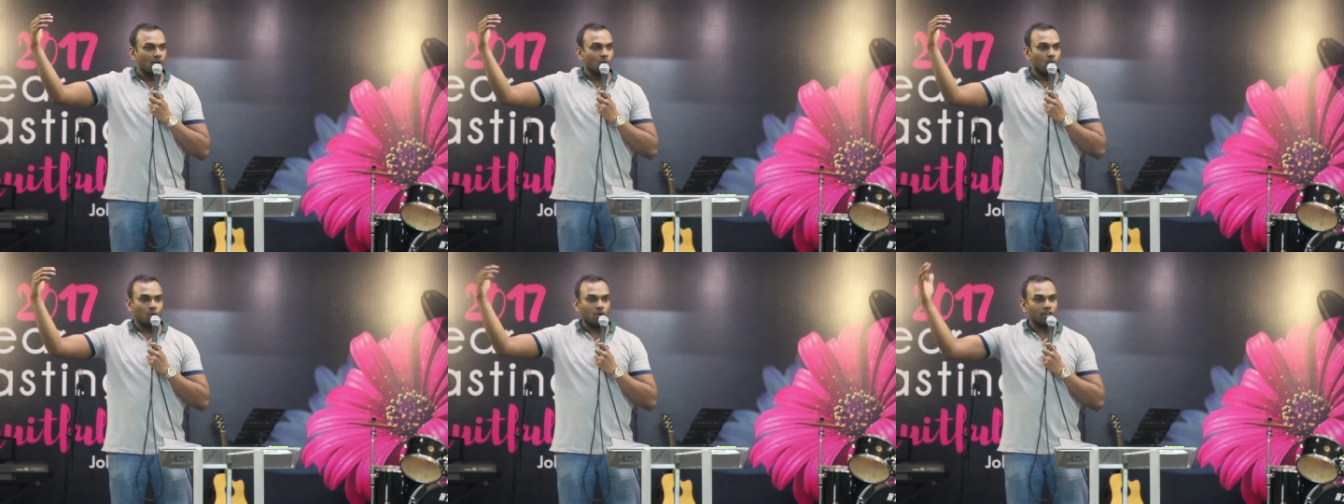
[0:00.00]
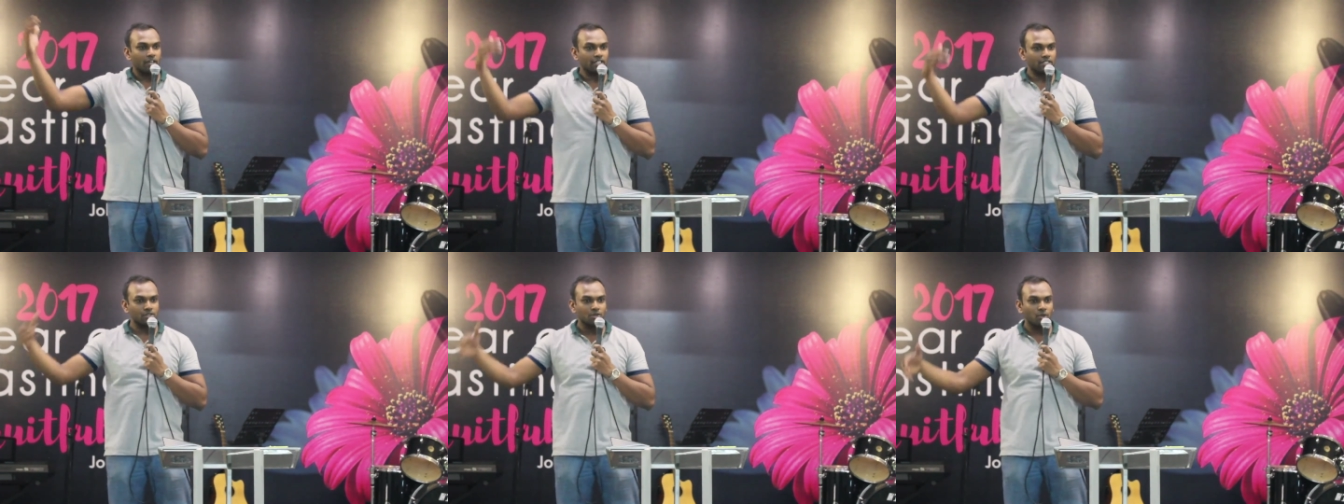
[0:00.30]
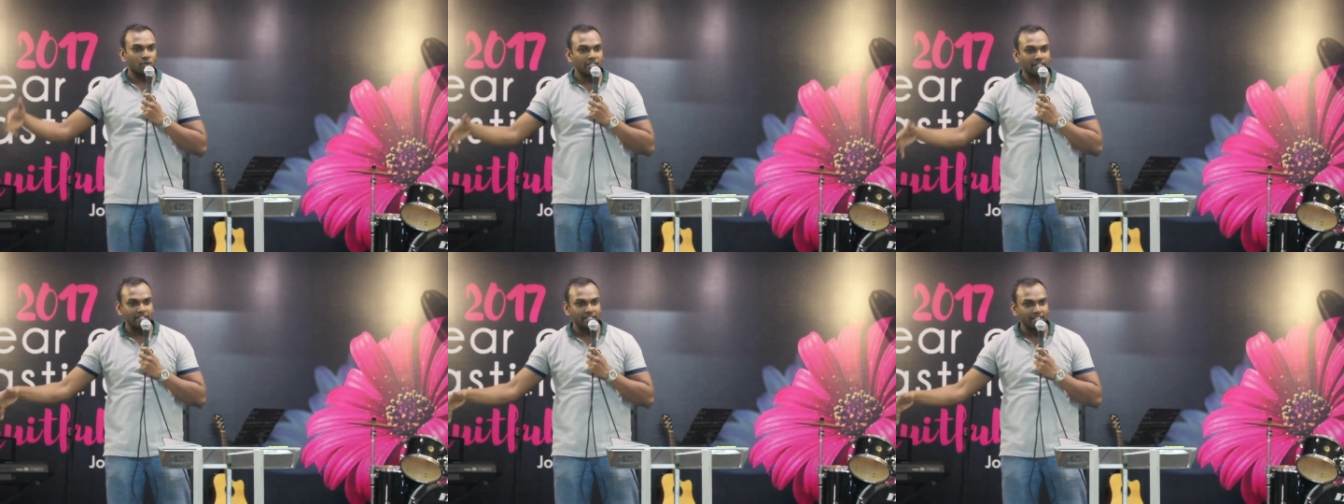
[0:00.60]
work is
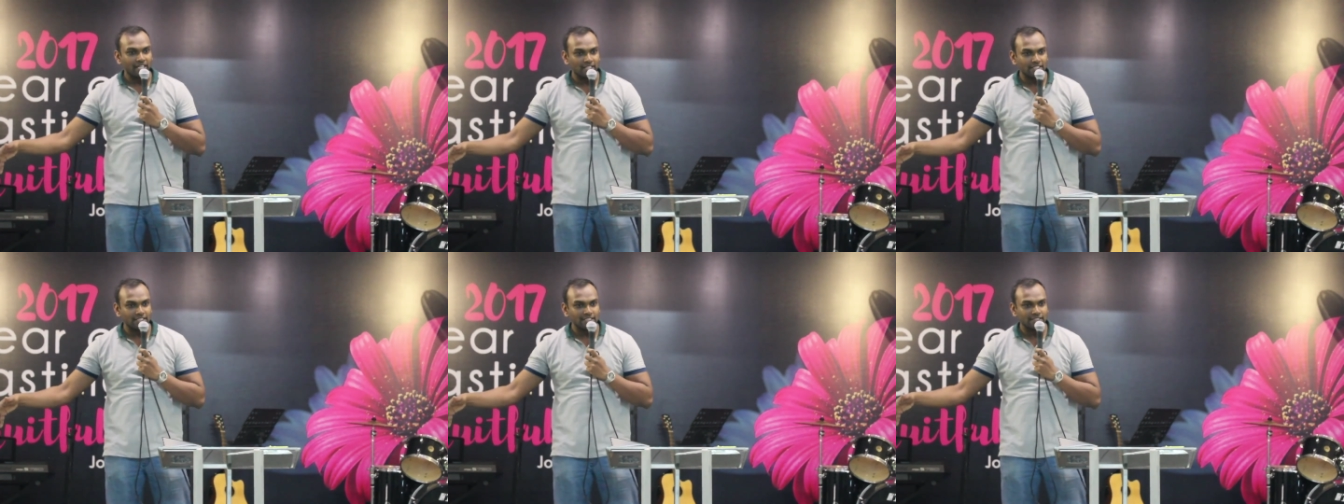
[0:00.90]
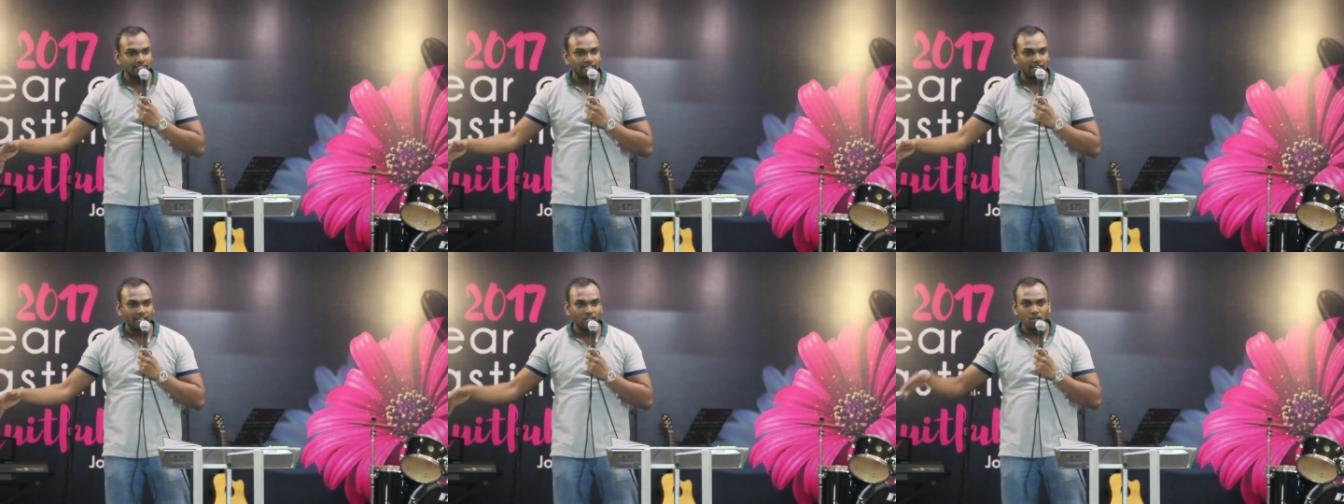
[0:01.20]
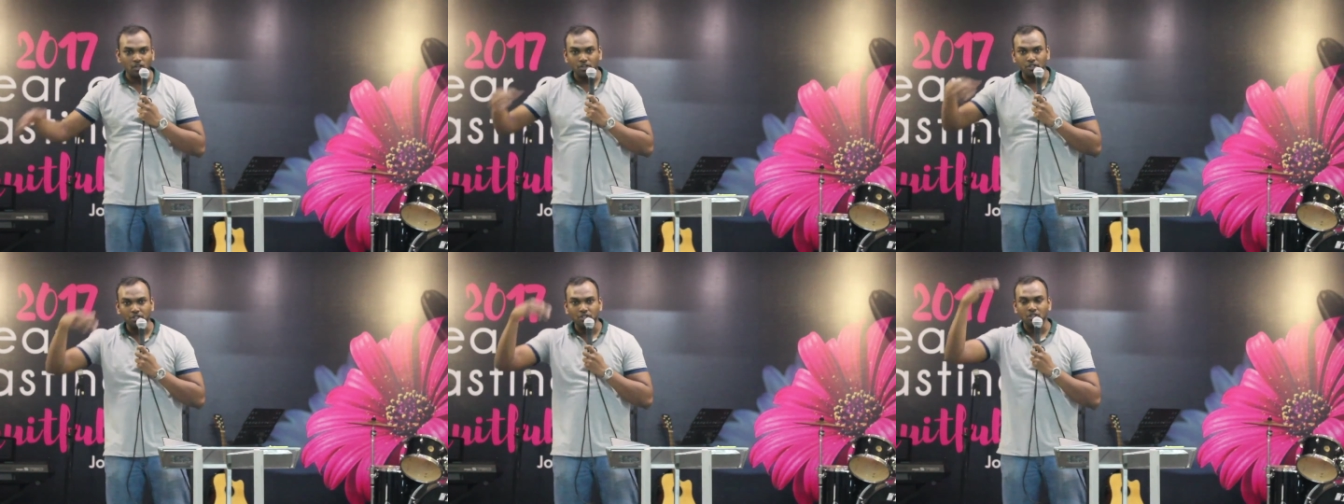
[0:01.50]
going the other side
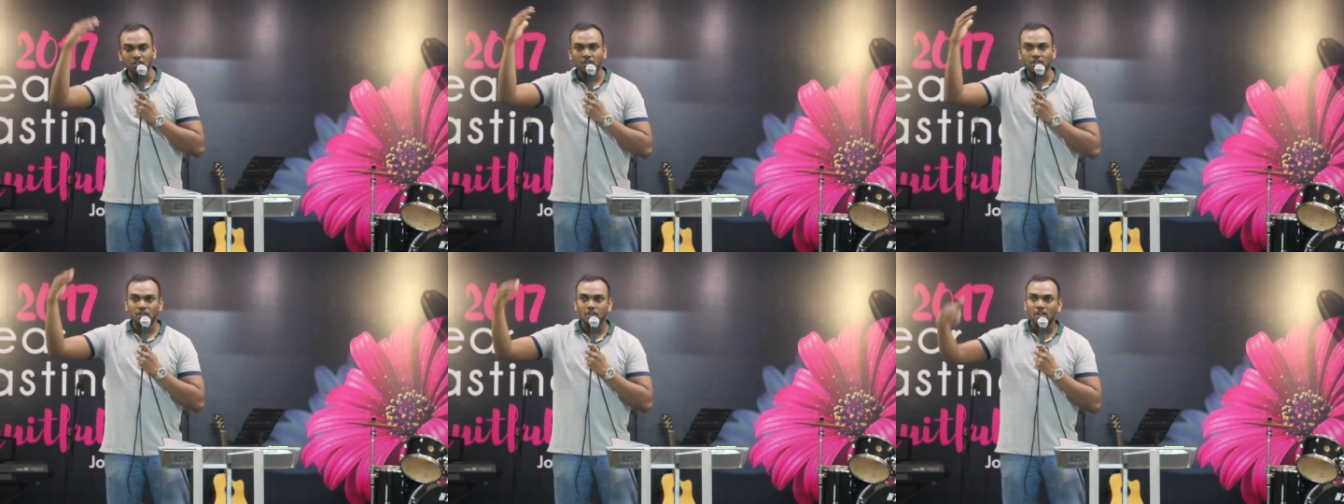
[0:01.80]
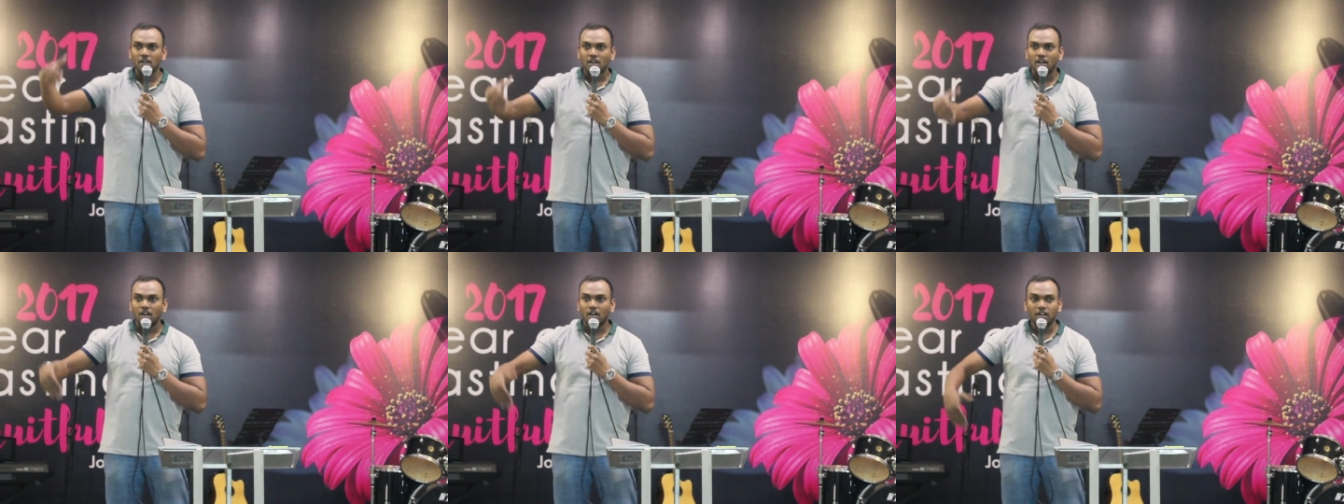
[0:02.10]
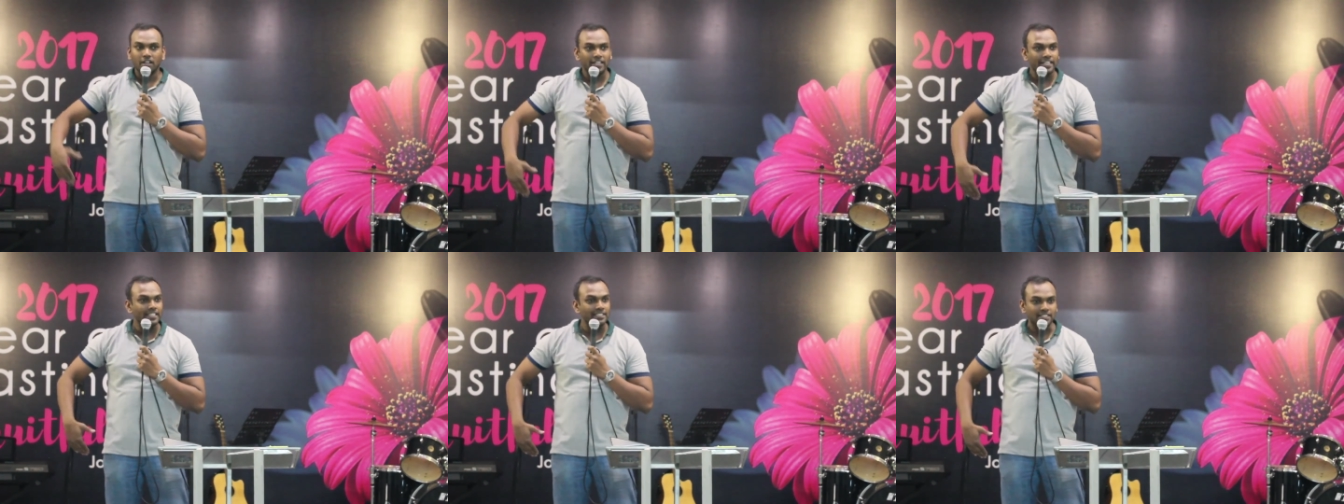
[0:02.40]
or your
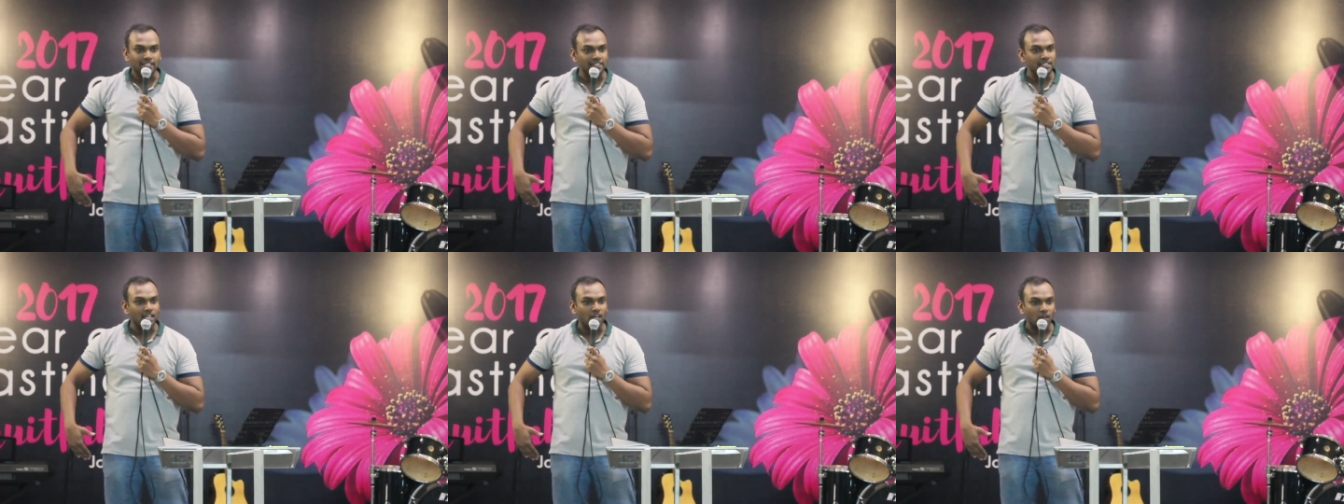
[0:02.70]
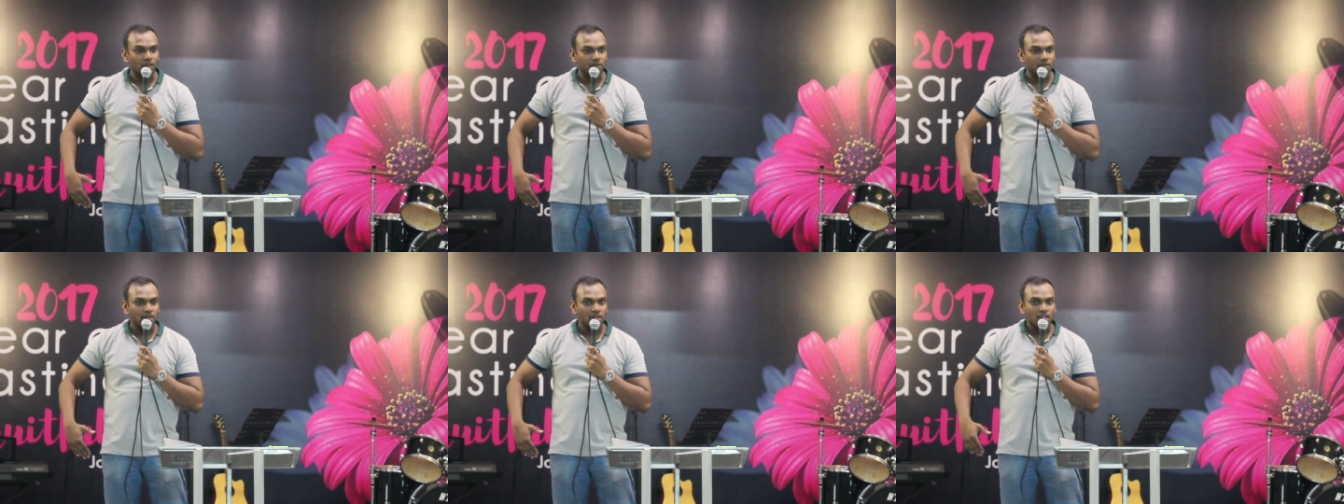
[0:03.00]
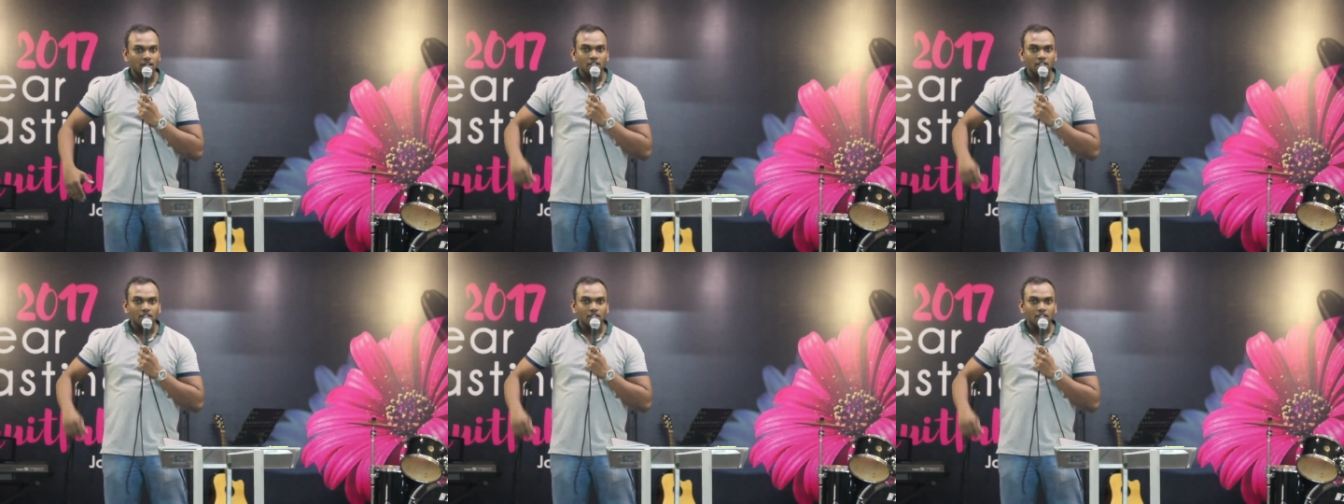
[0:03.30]
earnings are down.